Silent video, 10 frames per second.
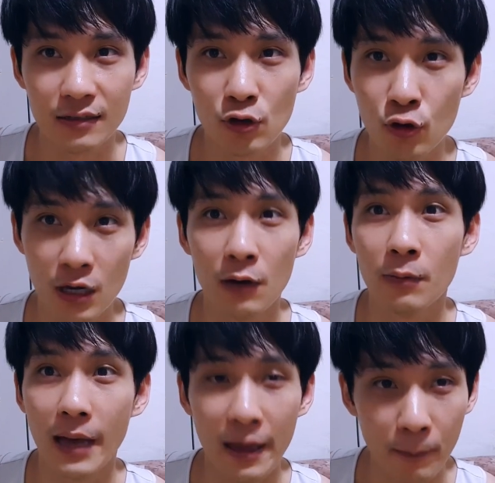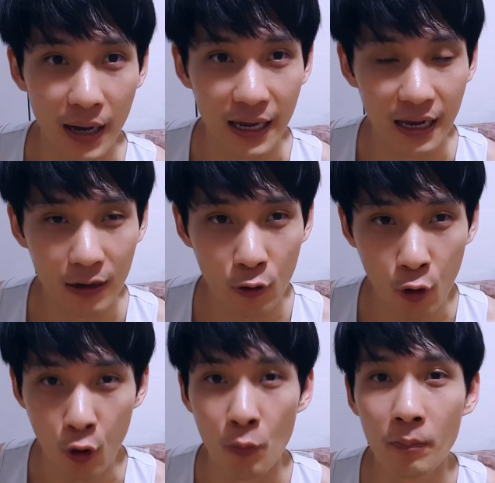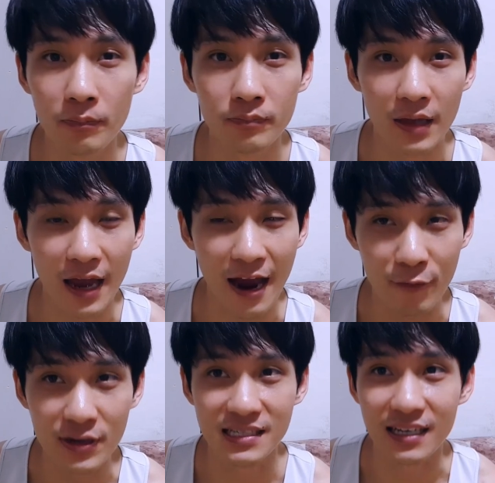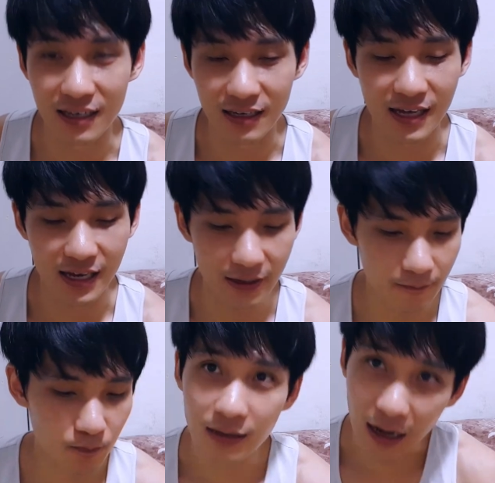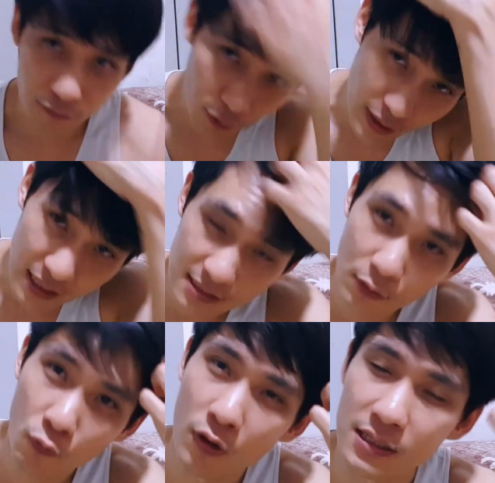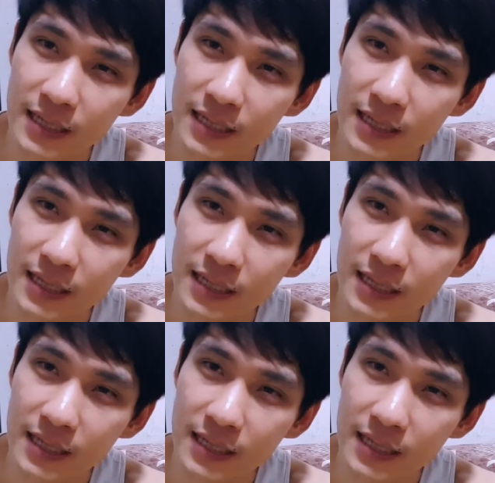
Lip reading: cooked up at my home every single day. I feel that's the worst,